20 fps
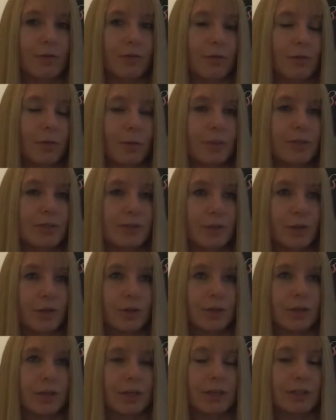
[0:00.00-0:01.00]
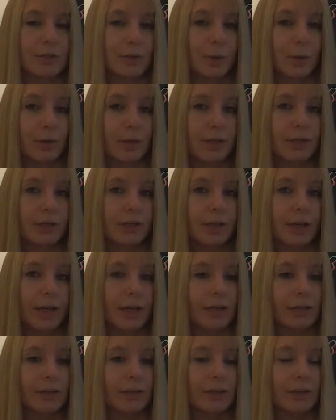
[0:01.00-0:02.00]
I've always known that he's on it
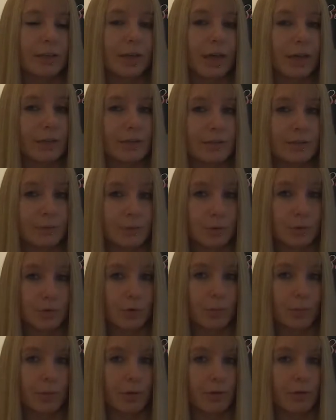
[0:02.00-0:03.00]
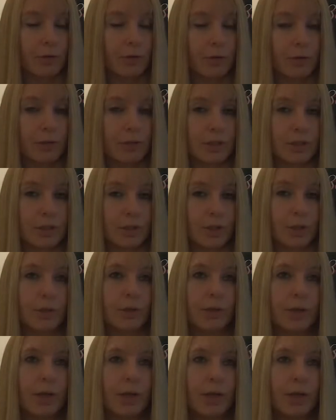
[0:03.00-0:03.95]
and that he had some sort of blood clot issue,